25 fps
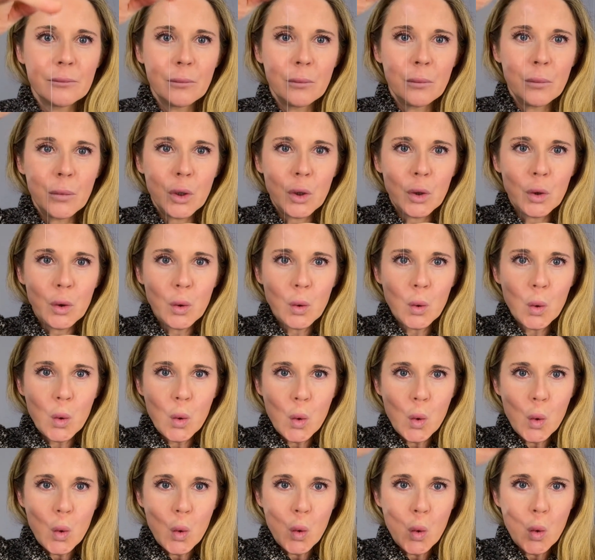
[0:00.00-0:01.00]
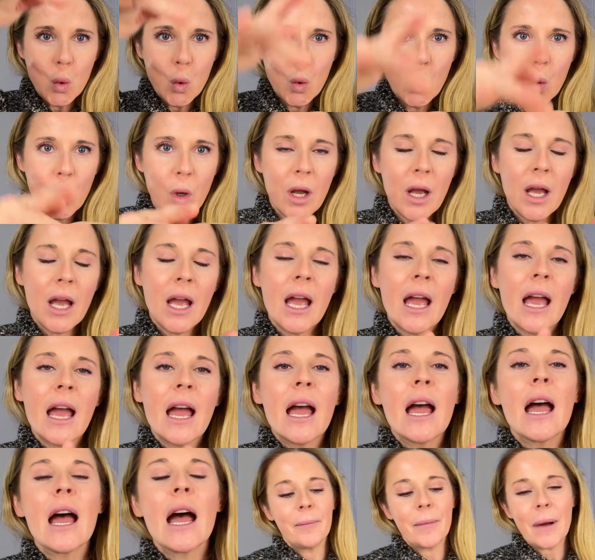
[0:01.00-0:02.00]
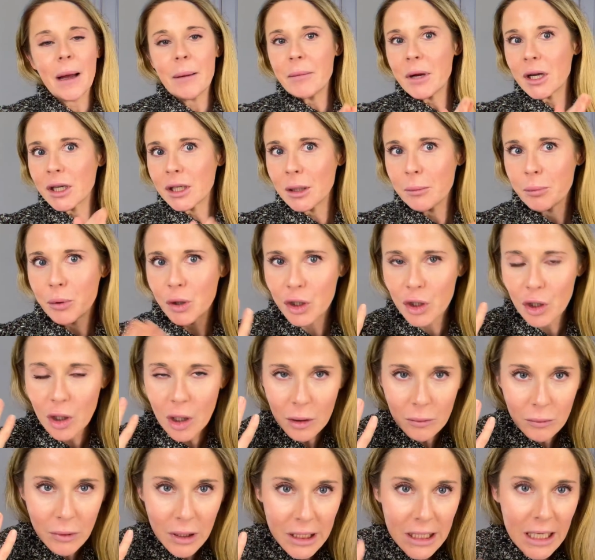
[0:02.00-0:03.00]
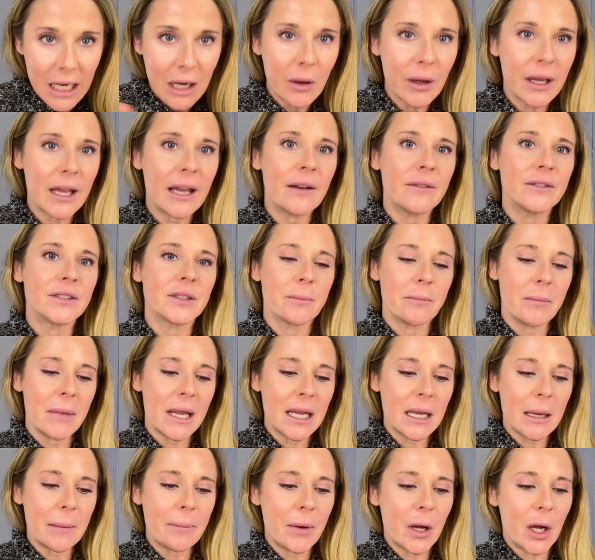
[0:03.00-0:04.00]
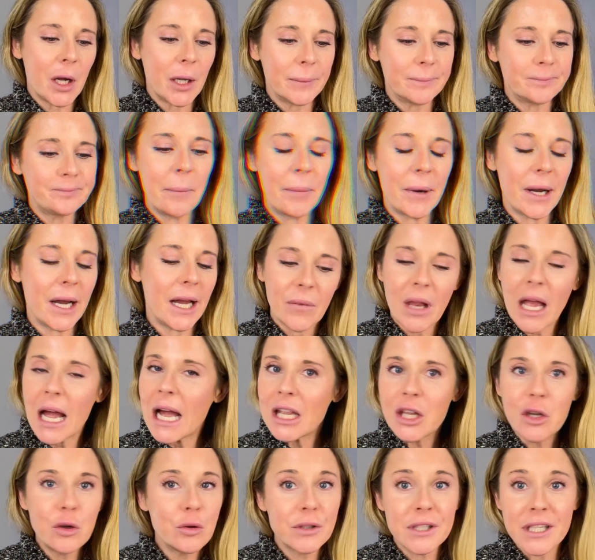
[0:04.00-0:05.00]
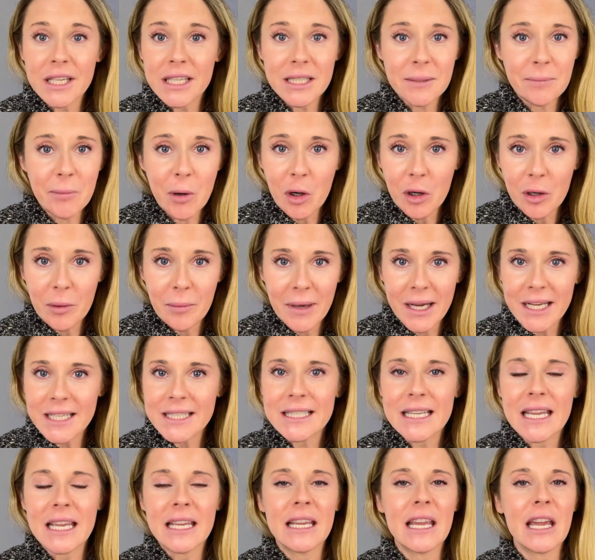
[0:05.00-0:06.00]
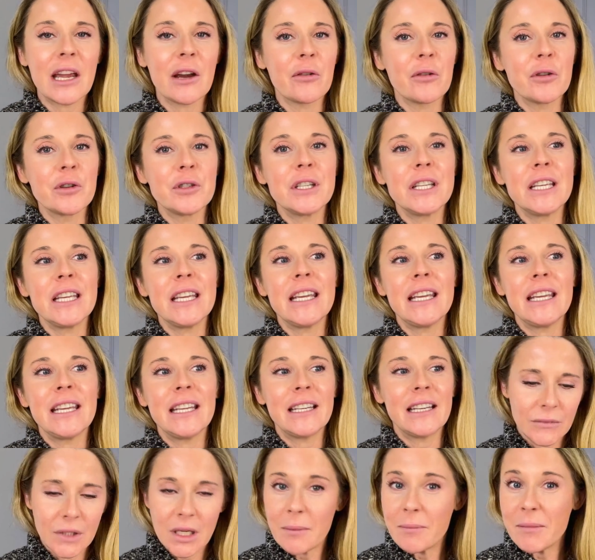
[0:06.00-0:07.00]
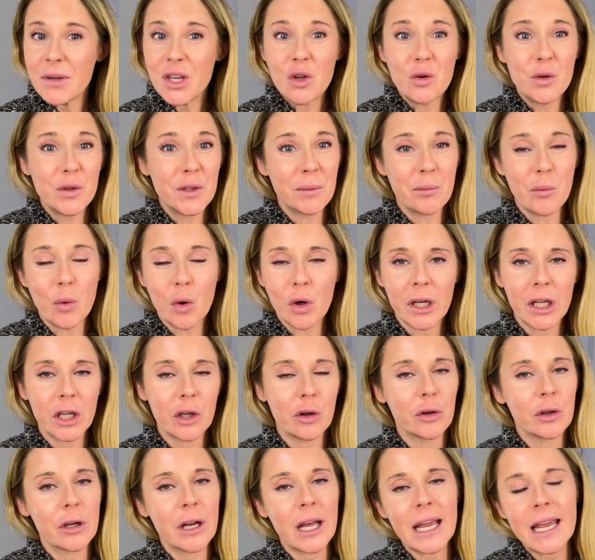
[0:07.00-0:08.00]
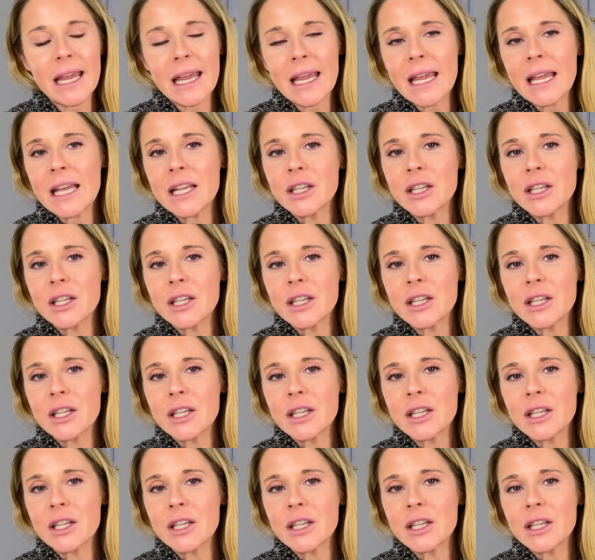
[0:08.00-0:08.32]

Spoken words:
Ooh. I'm not going to put it on right now. I have some makeup on, but I use it as part of my skincare routine. It can be used morning or night.